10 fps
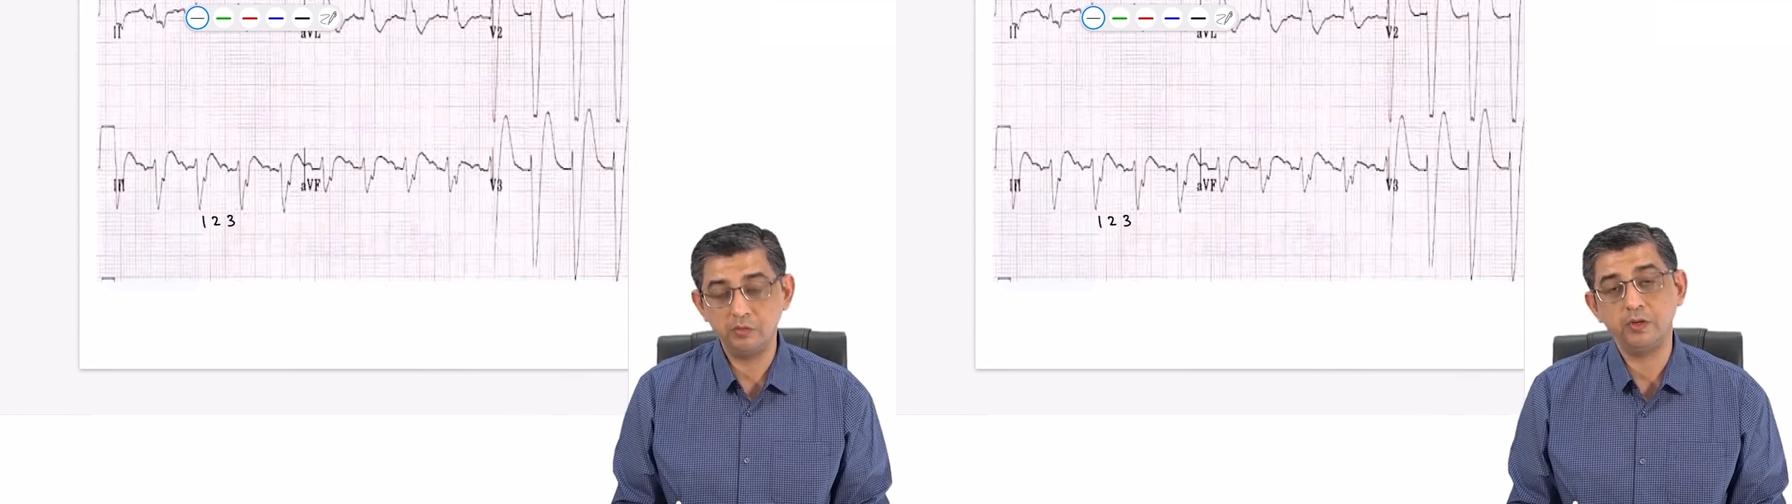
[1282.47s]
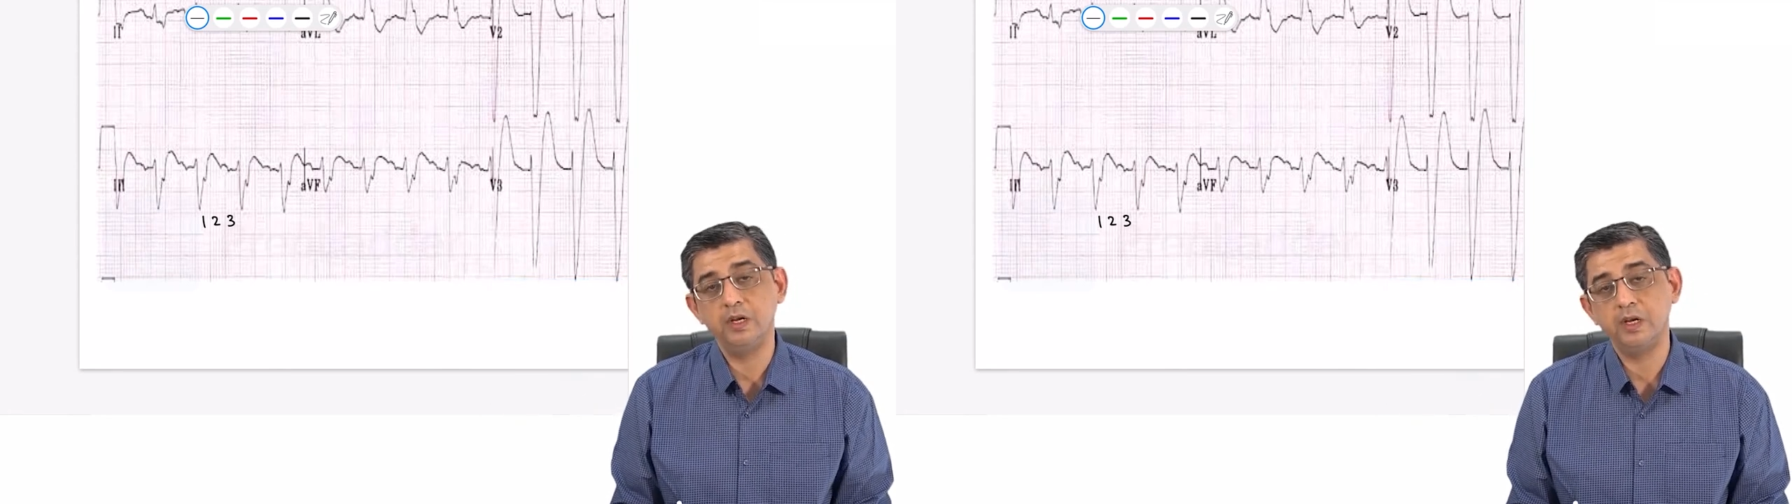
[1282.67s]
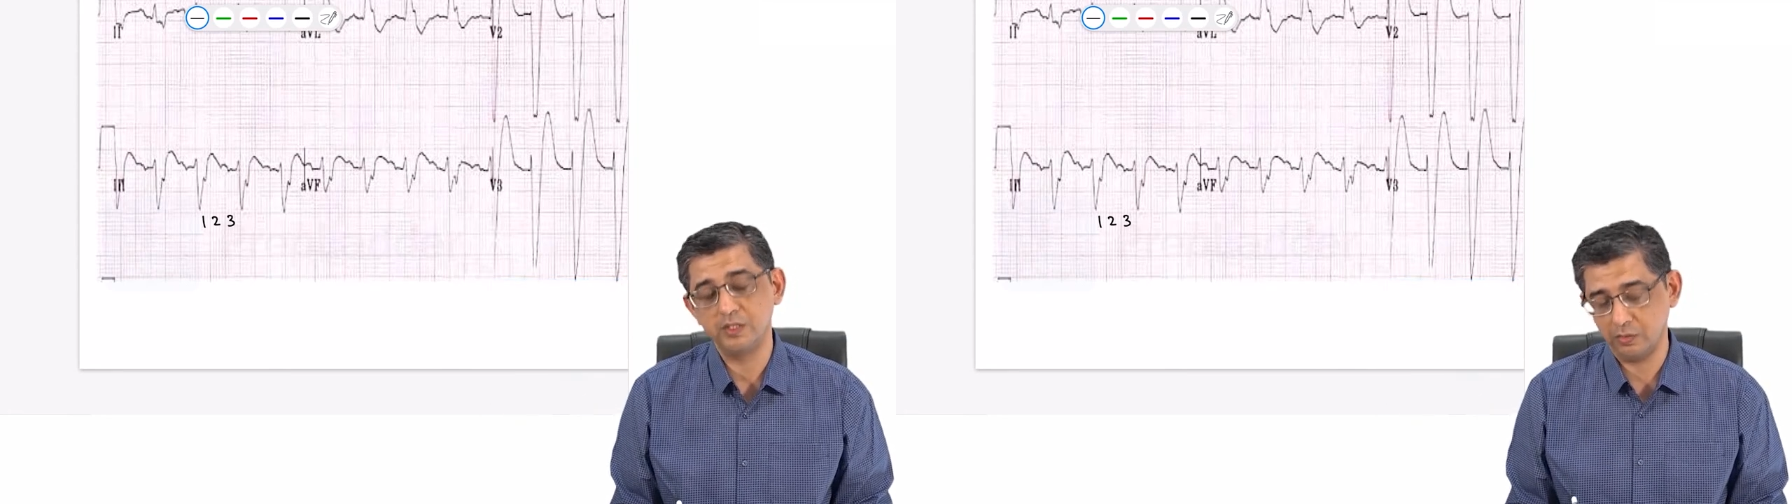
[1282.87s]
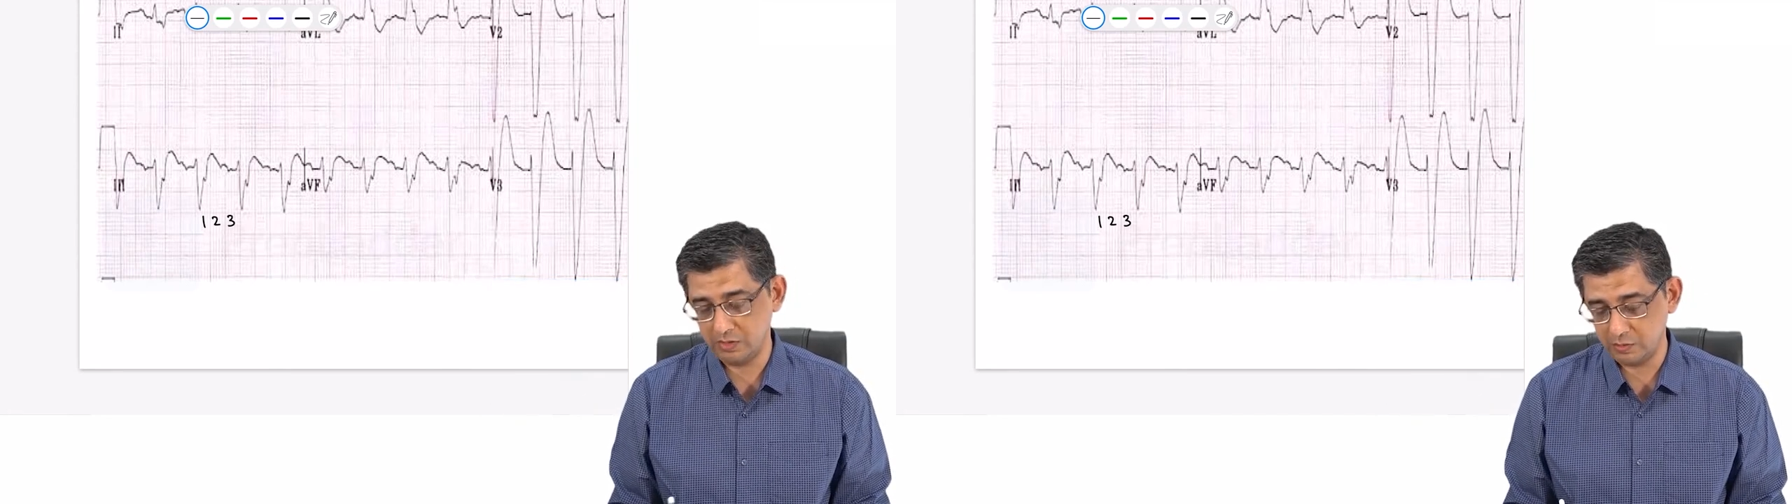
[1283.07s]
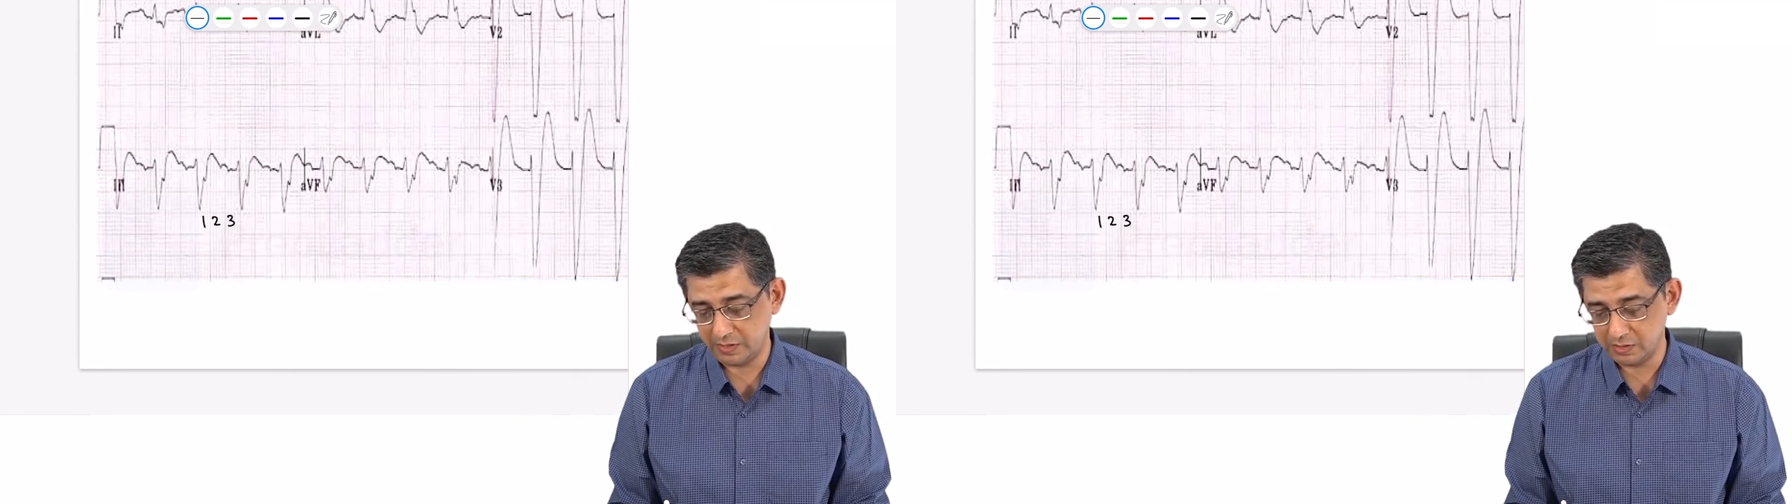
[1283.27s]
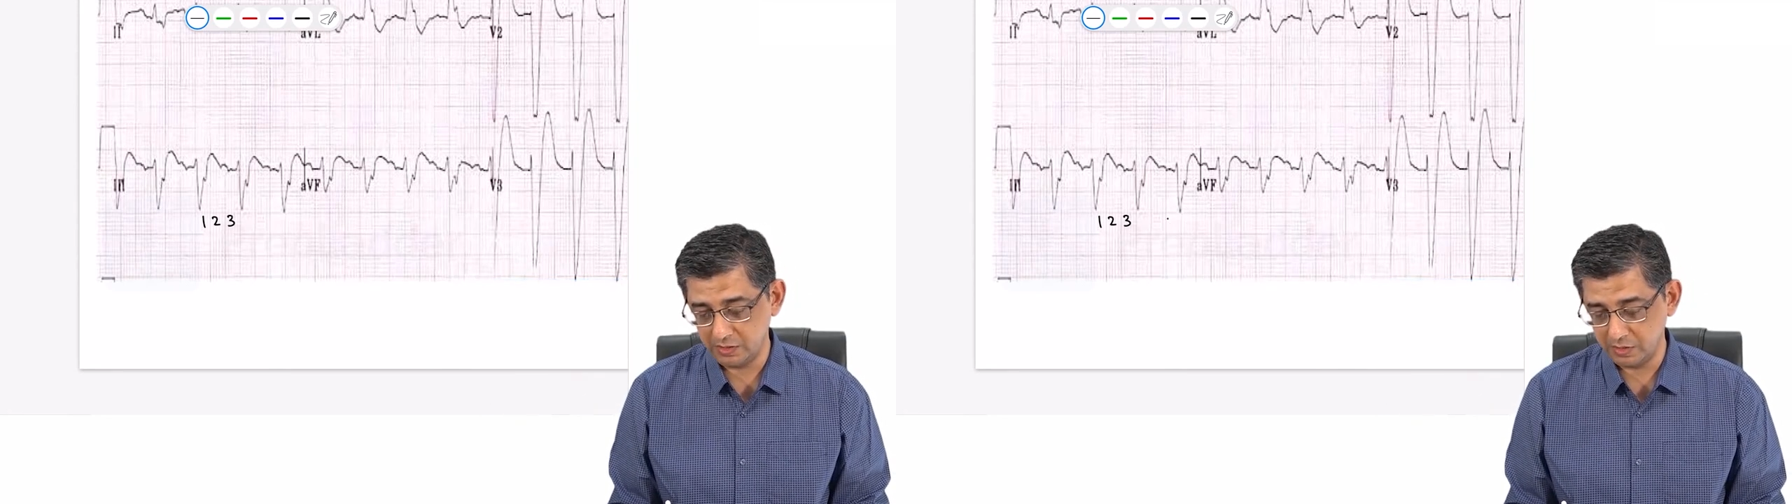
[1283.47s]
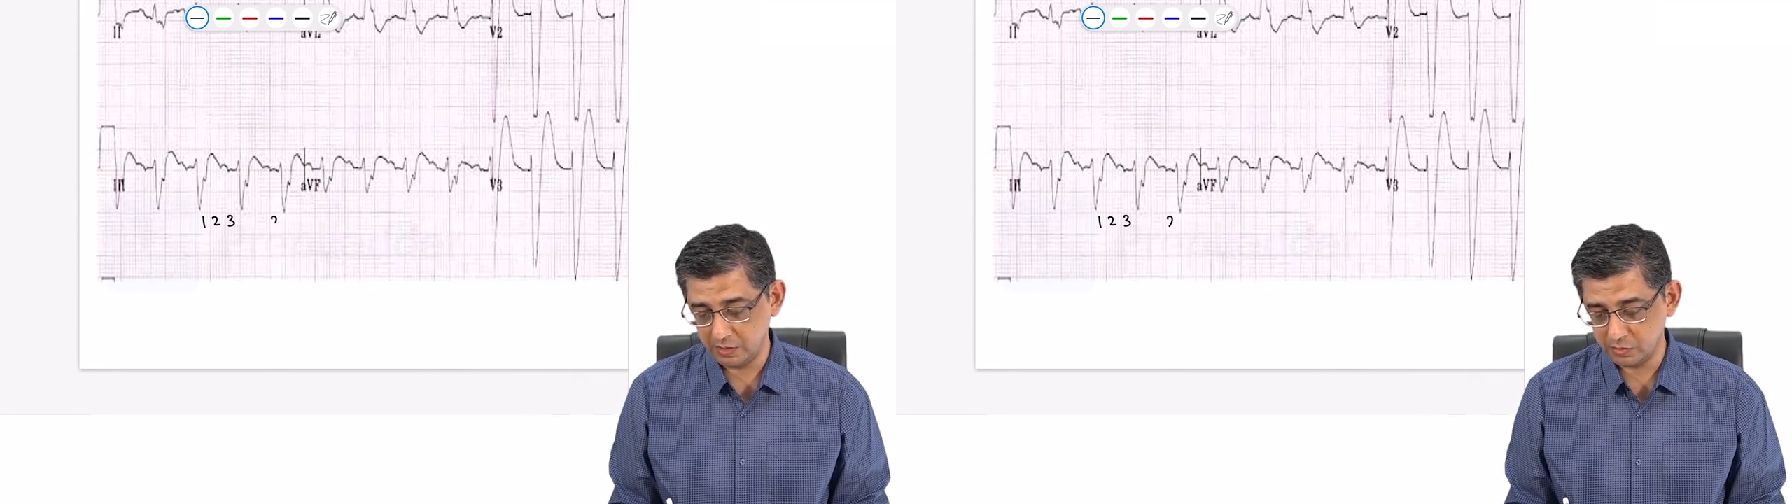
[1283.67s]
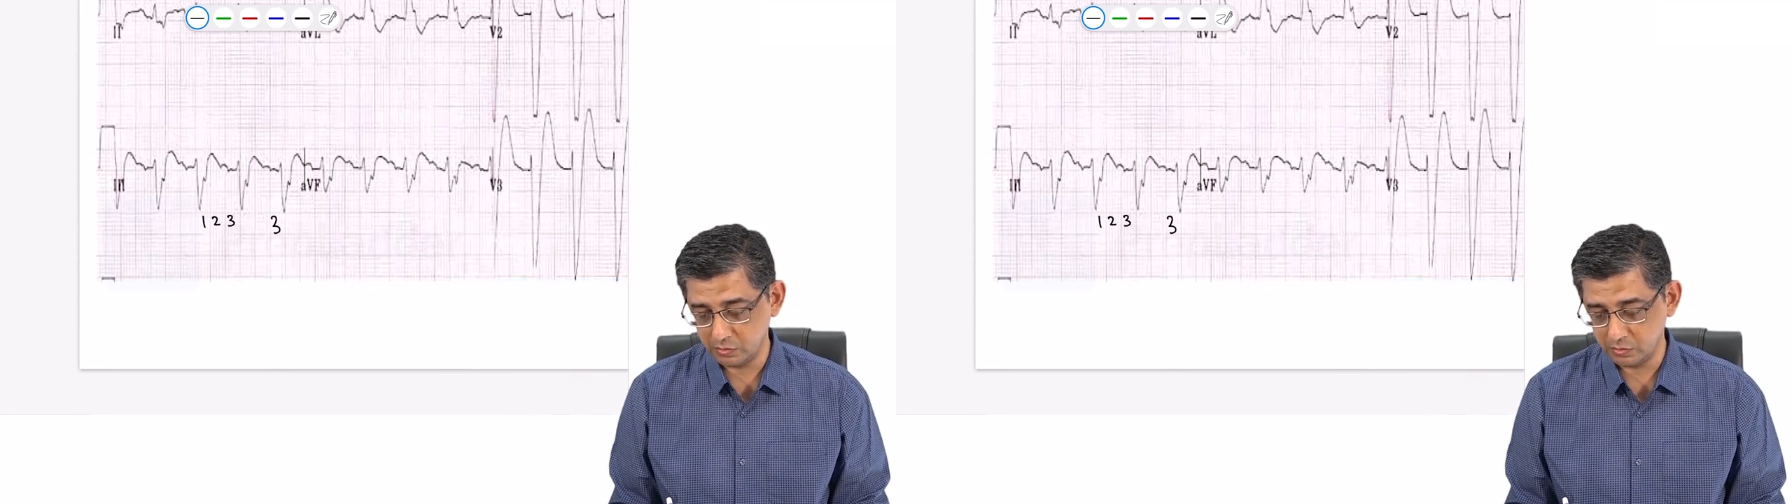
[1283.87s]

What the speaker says: 3 large squares present here.